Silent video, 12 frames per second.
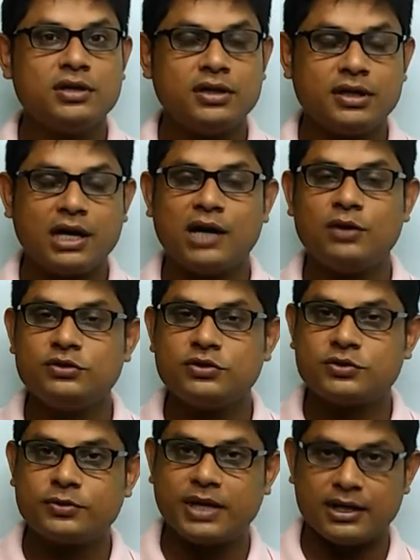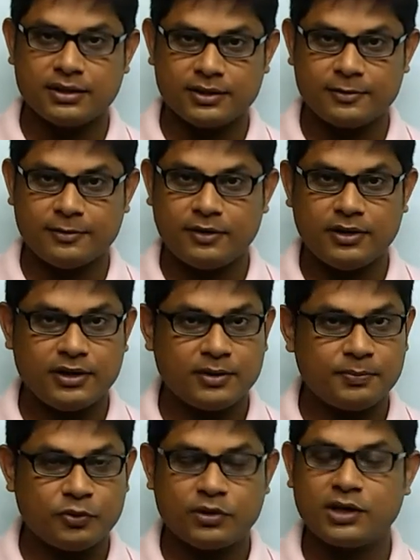nouns together or
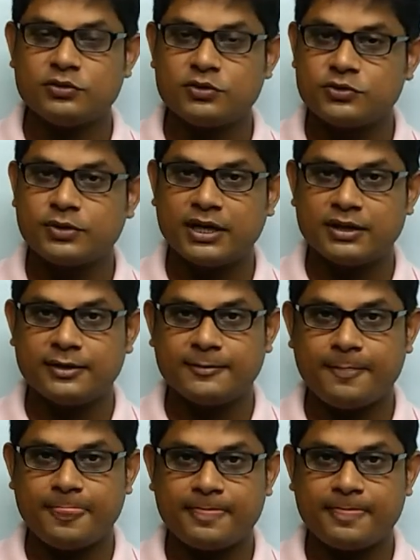pronouns together,